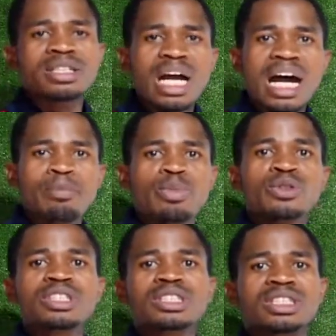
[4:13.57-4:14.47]
are
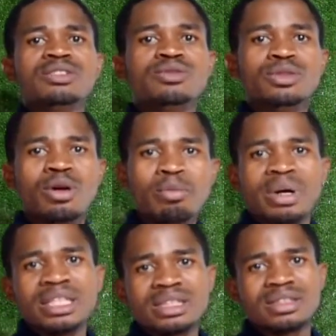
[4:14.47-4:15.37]
positive
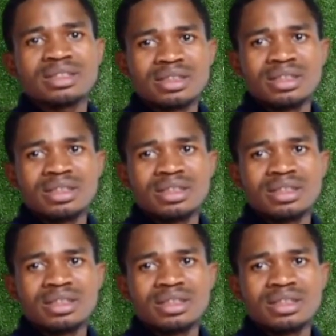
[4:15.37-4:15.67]
numbers.